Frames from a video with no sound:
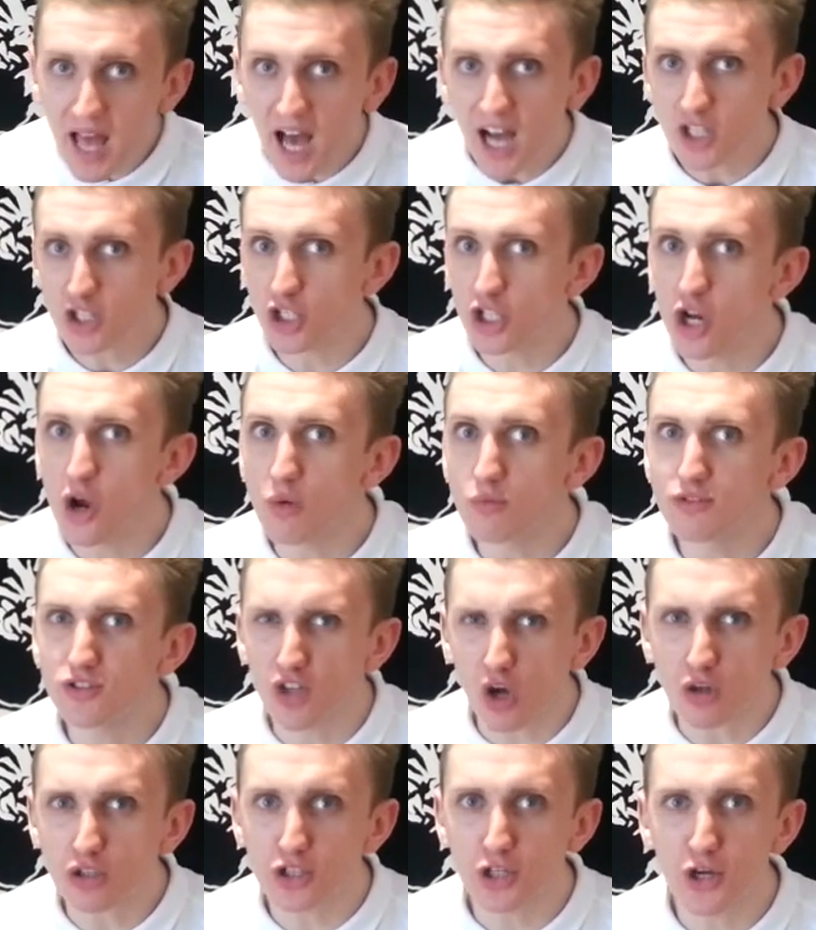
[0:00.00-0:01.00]
As you know,
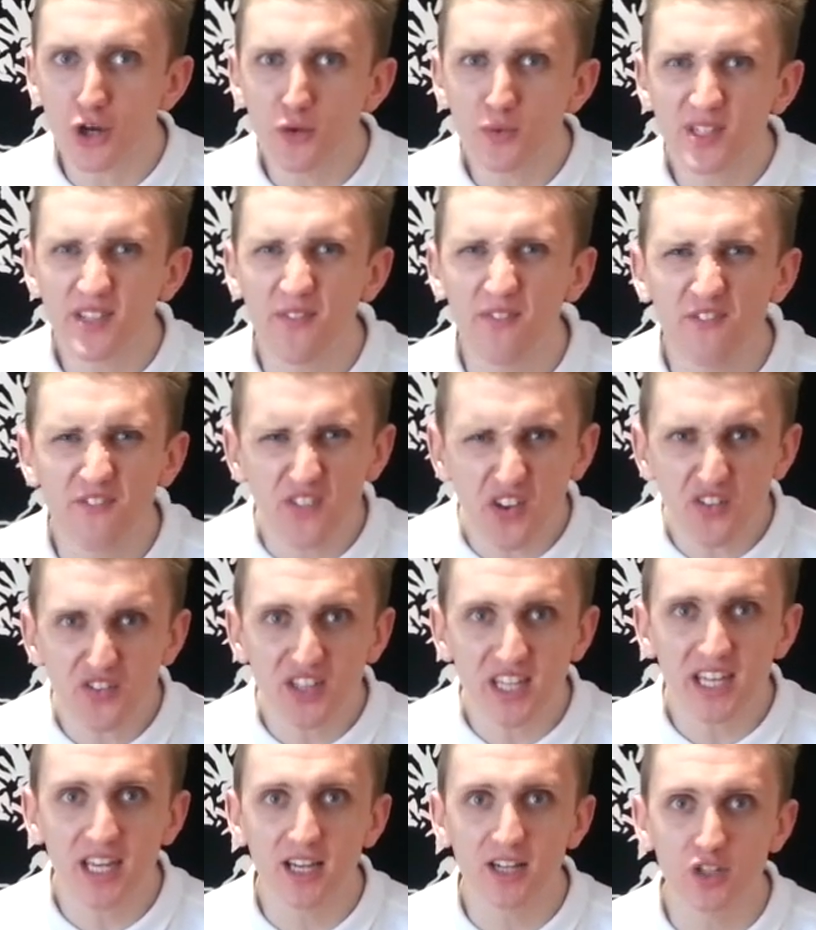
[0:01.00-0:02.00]
Doctor Who is
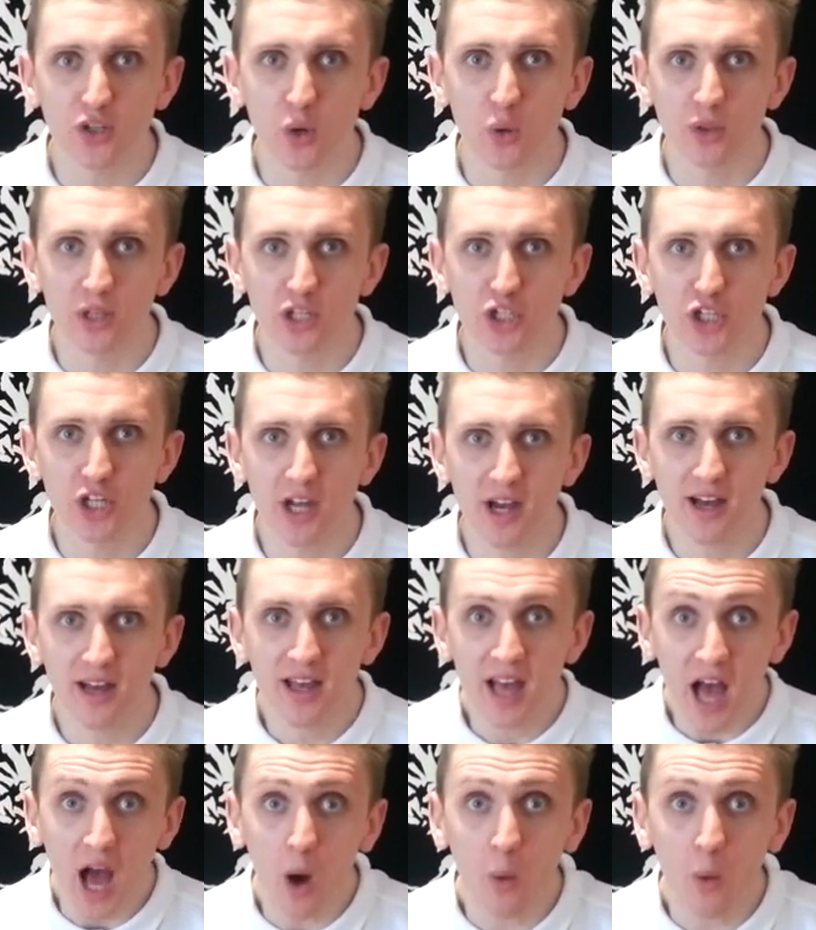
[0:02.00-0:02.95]
50 years old this year,